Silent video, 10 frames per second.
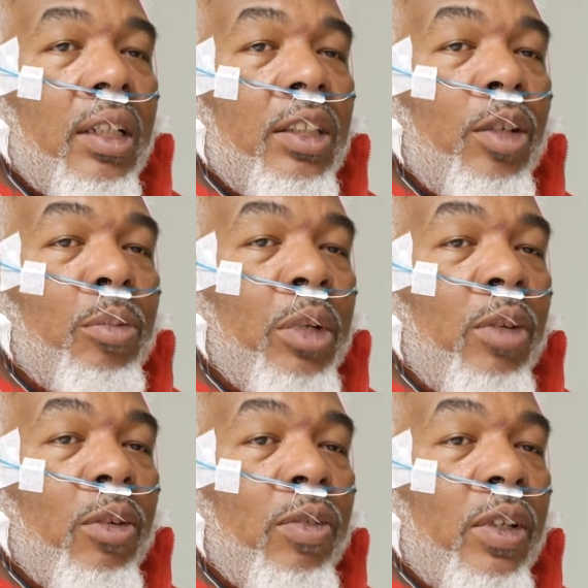Jim Beam
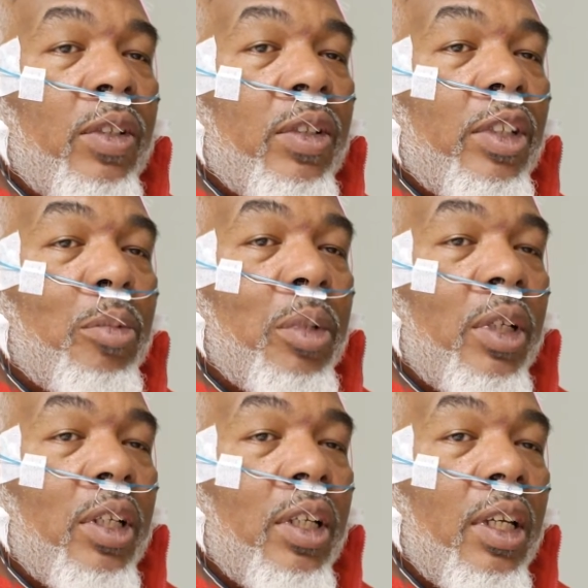will fix your
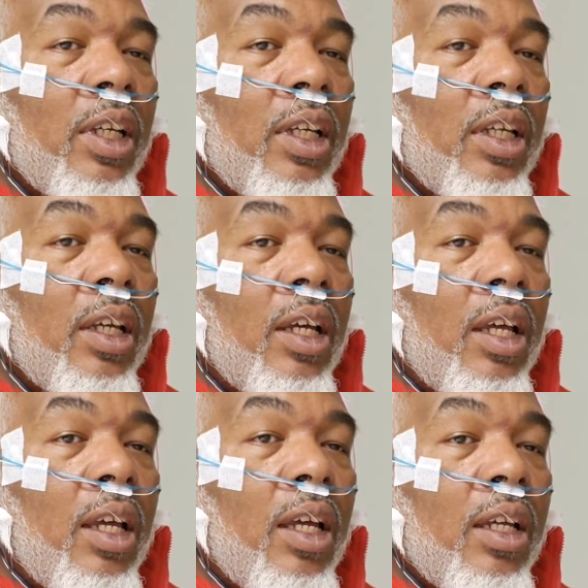sleeping.
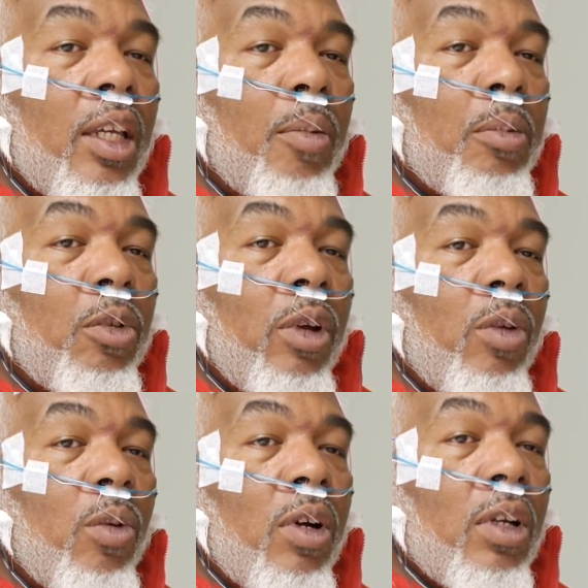Uh, keep up the
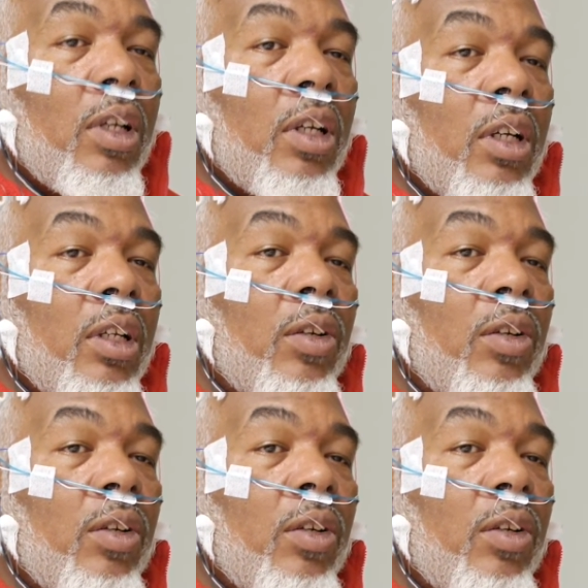great work.